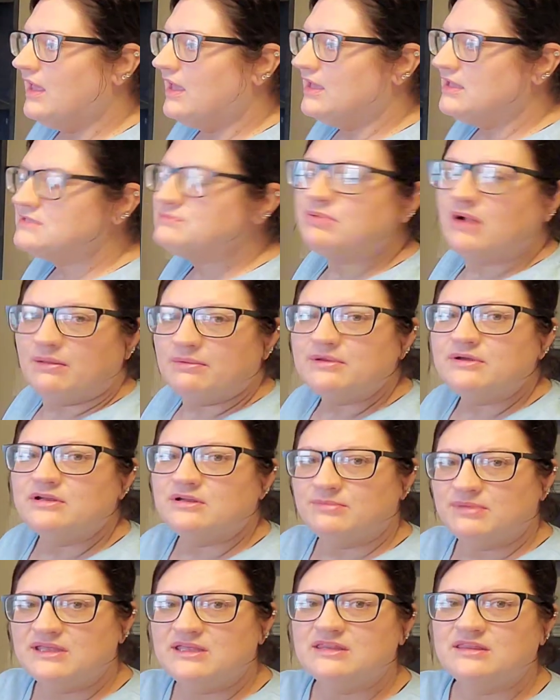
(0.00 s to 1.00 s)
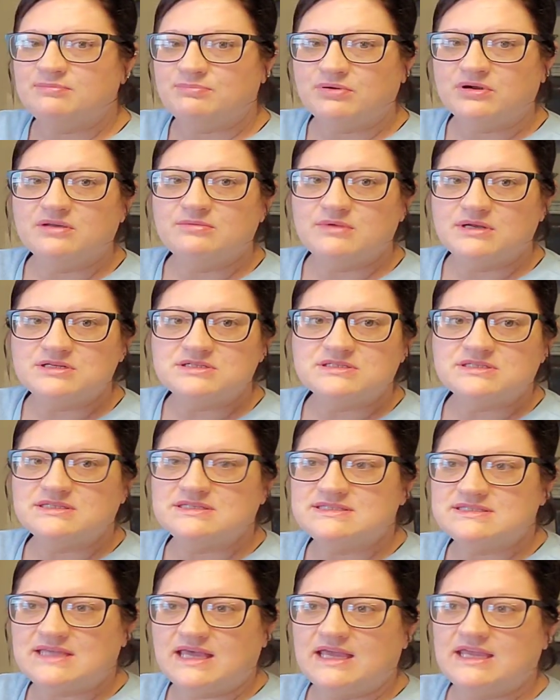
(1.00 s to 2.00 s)
It's probably going to be pretty much the
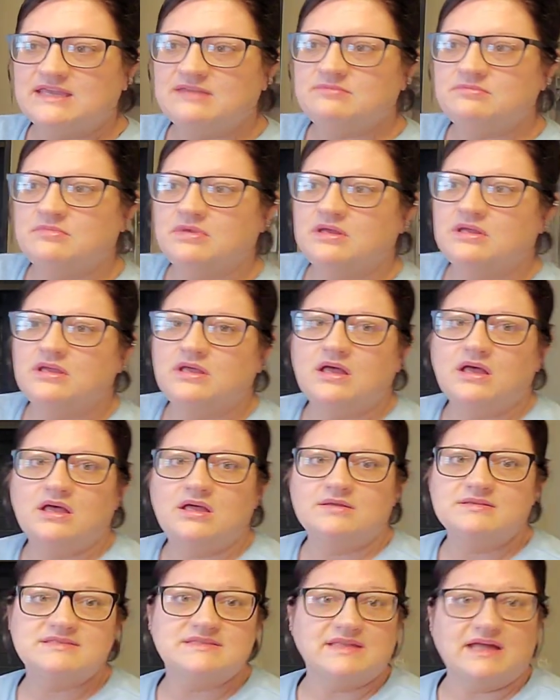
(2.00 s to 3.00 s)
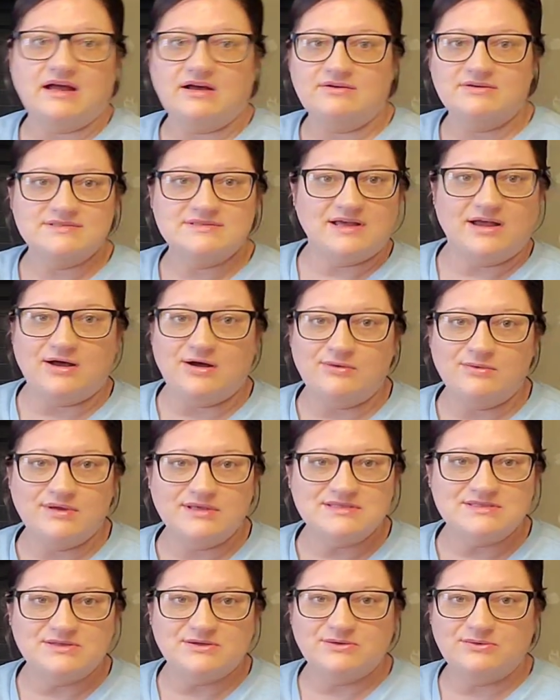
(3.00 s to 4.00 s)
same style as I
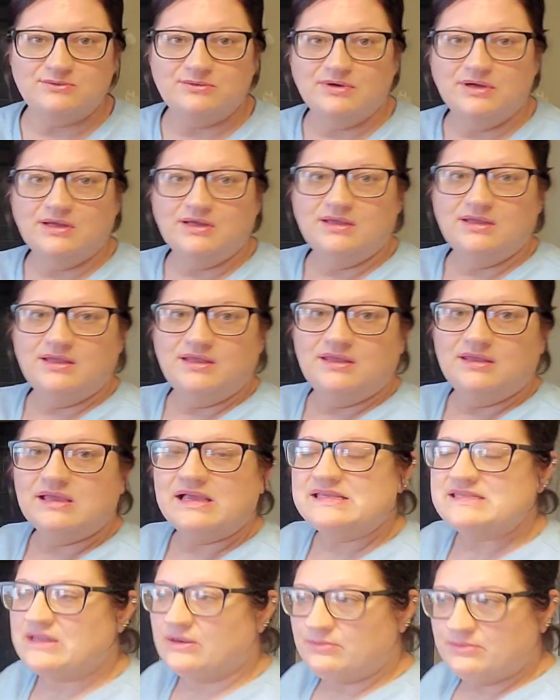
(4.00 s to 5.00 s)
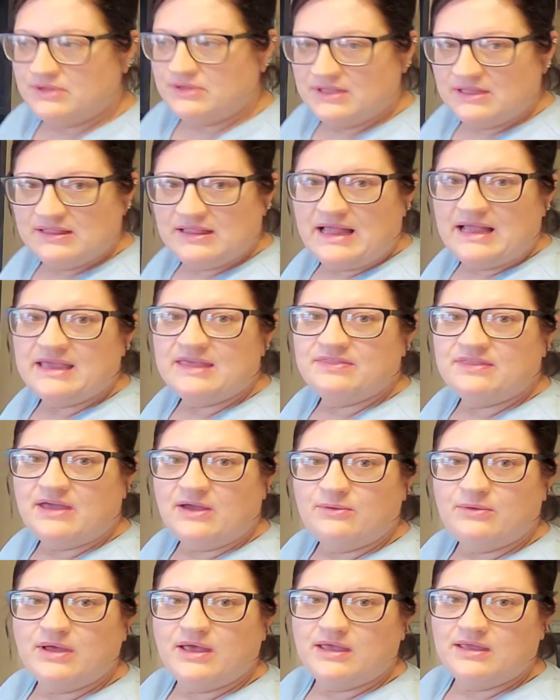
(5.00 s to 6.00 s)
always do, because I really like it
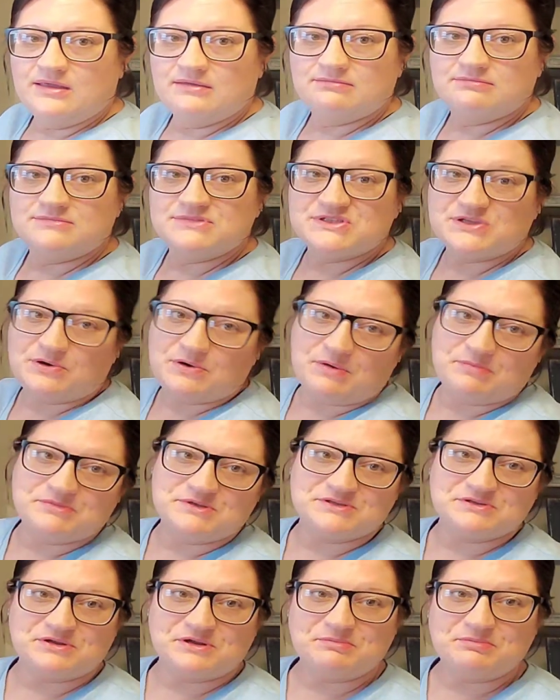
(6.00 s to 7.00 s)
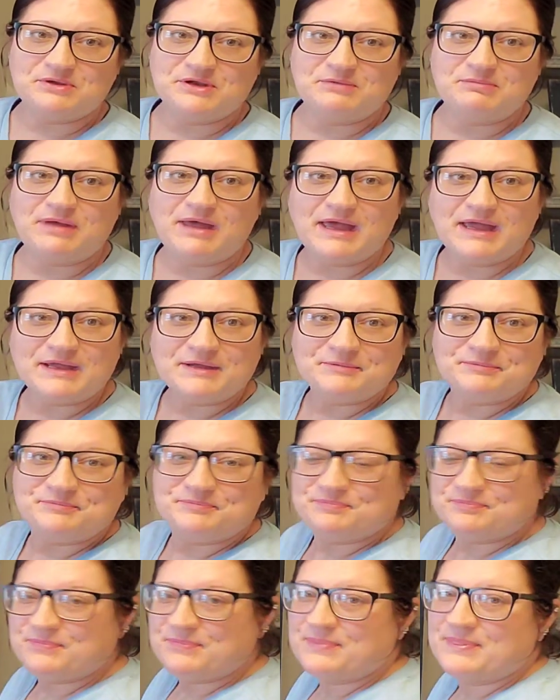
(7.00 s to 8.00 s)
that way. So I'm just going to put it back.
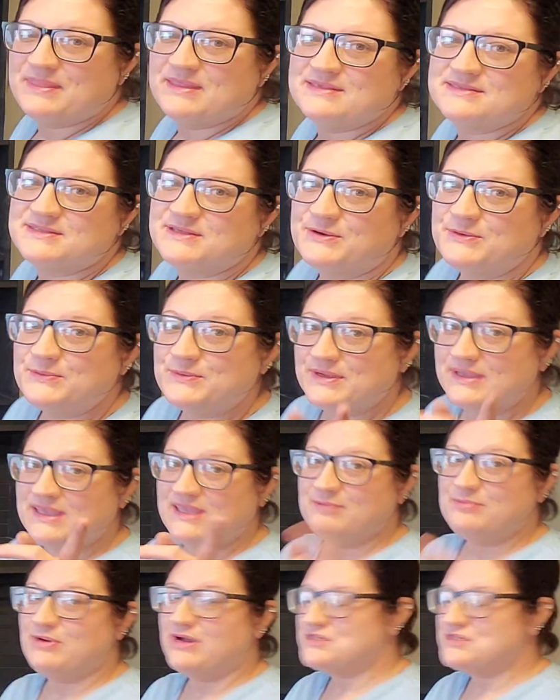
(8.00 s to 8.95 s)
So keep